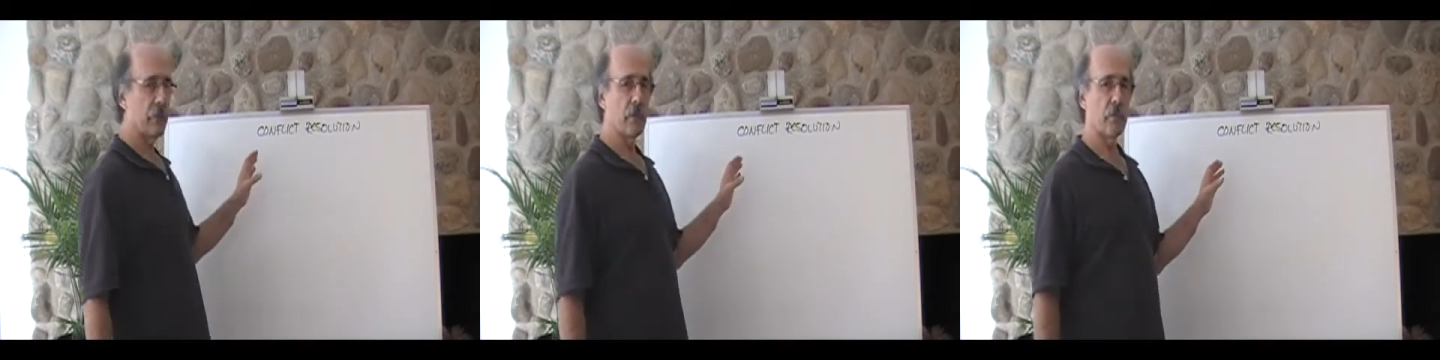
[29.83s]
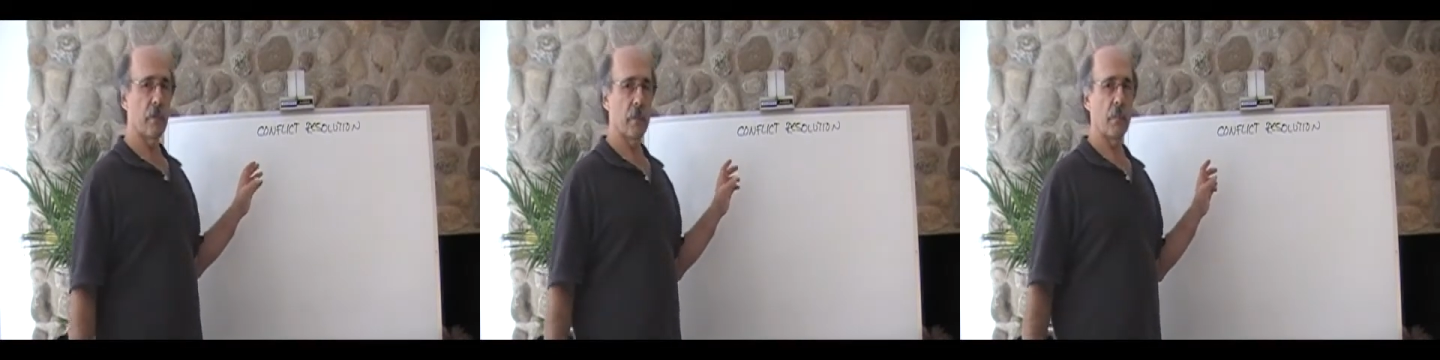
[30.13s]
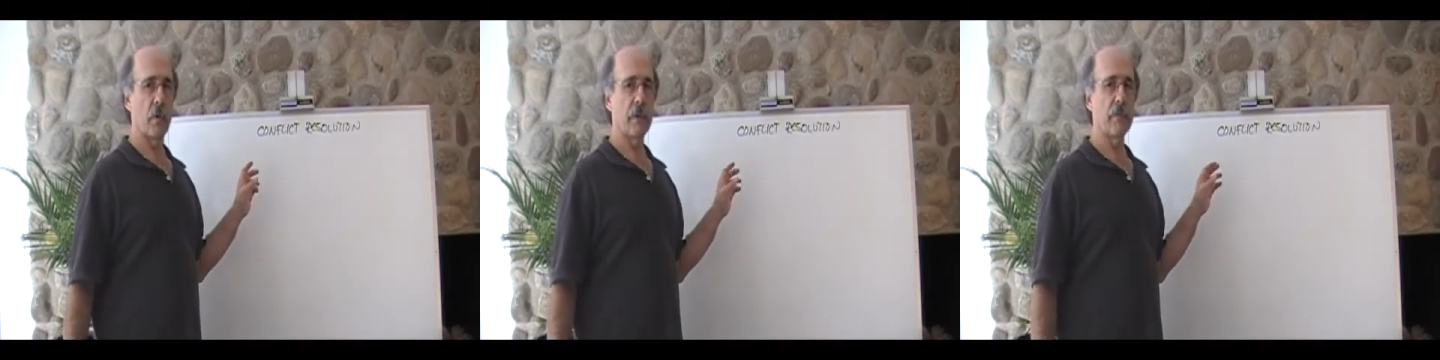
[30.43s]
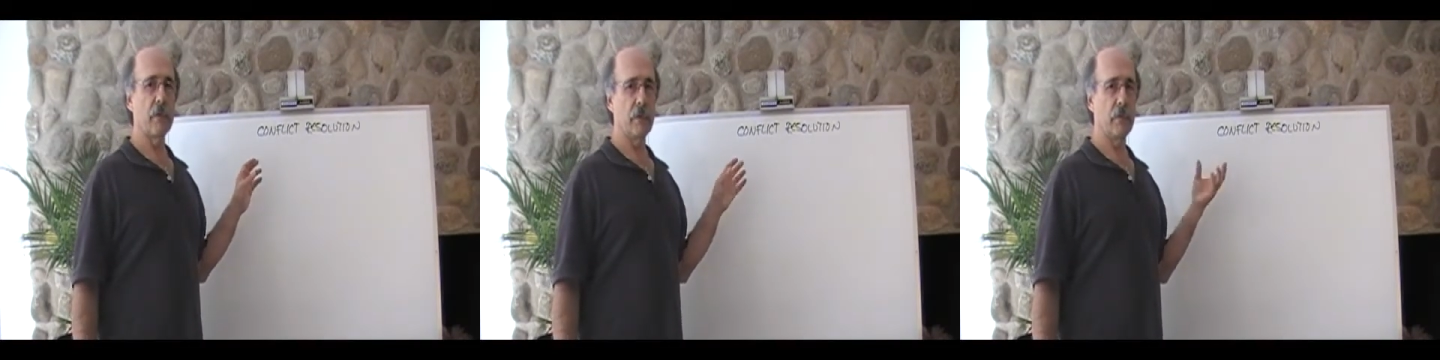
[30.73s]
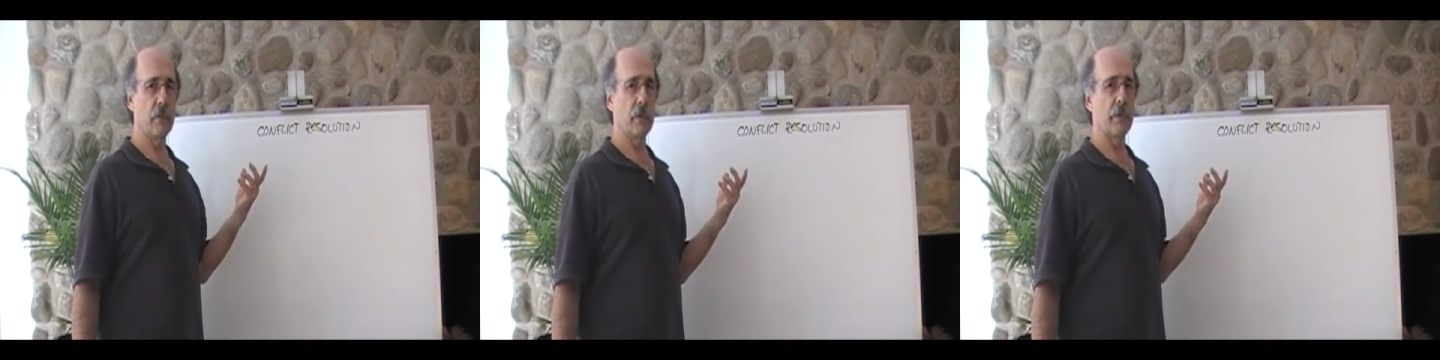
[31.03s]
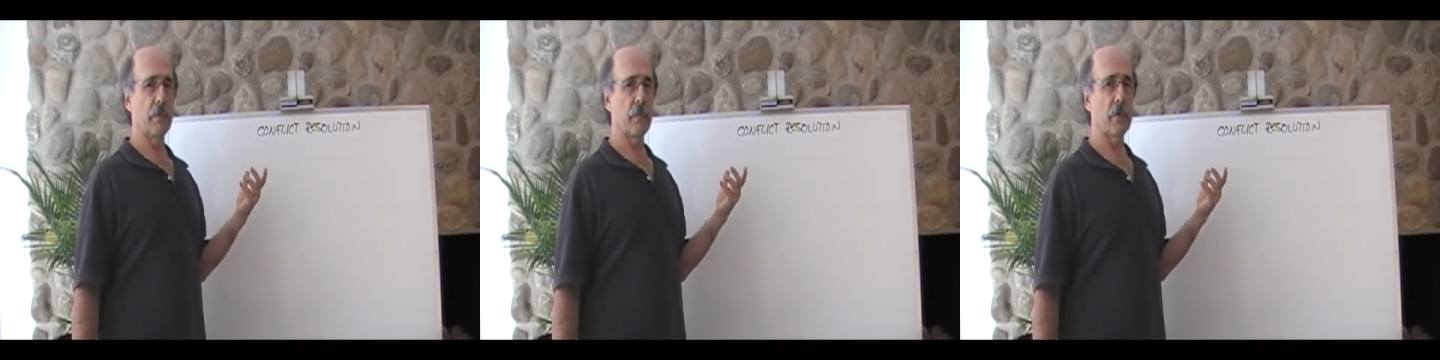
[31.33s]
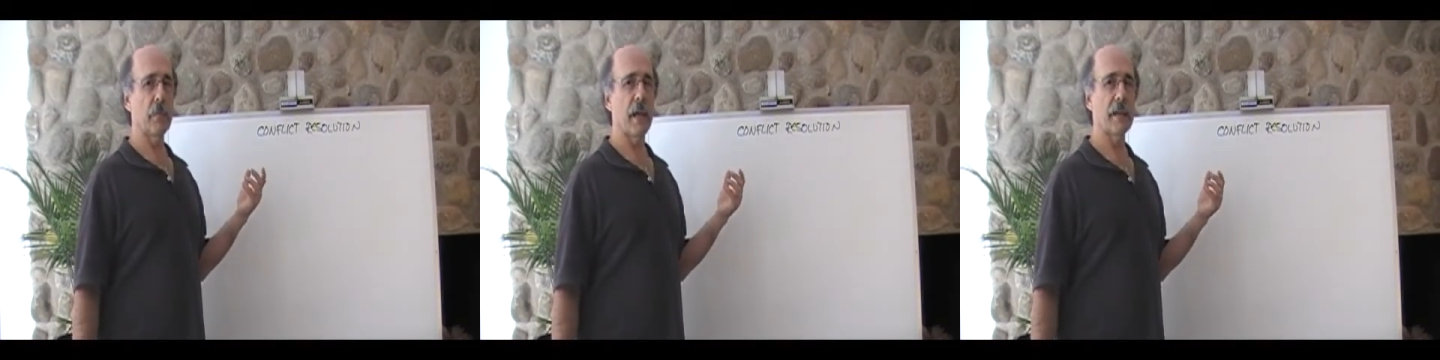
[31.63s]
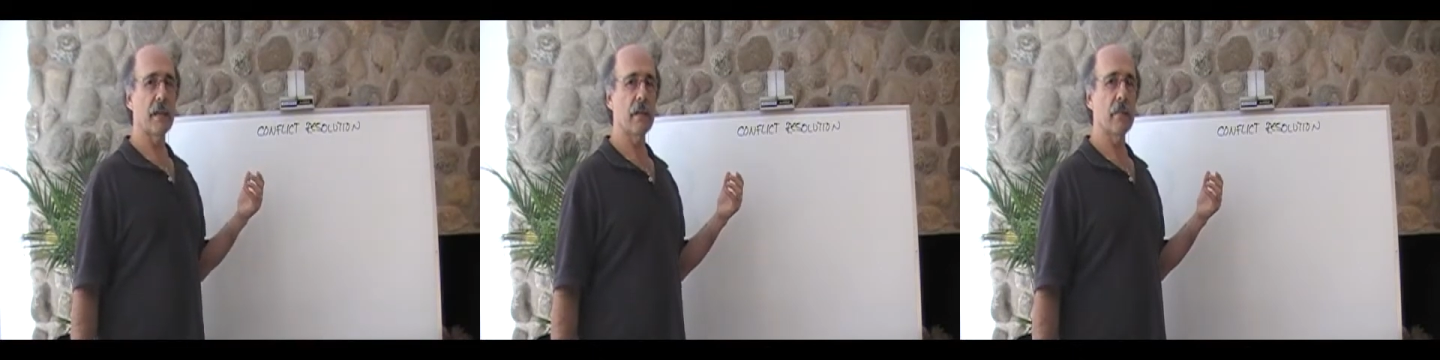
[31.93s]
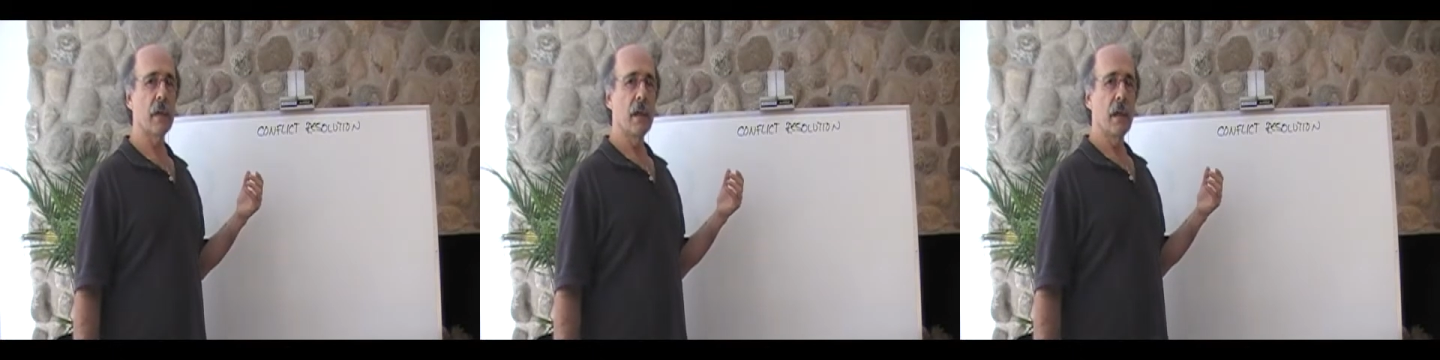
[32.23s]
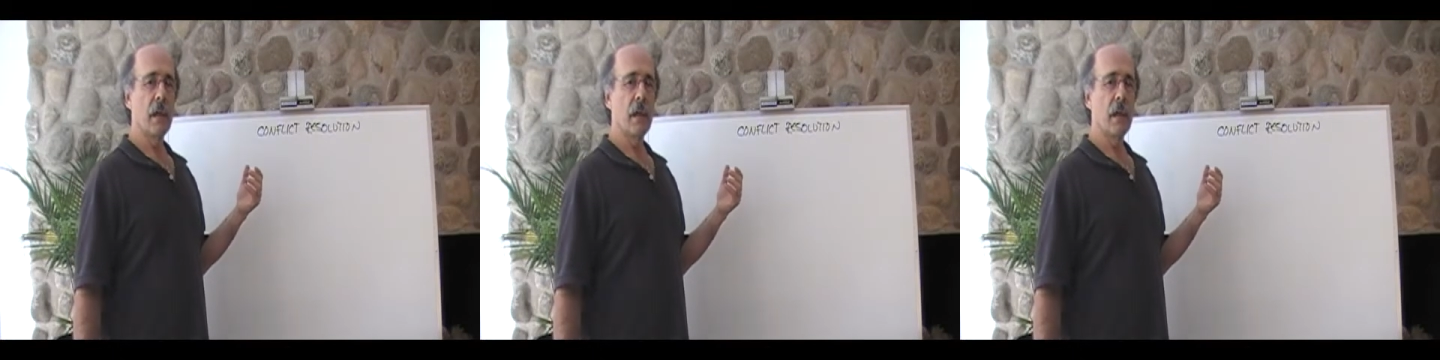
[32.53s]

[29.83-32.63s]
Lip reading: to do from the point of view of unitive perspective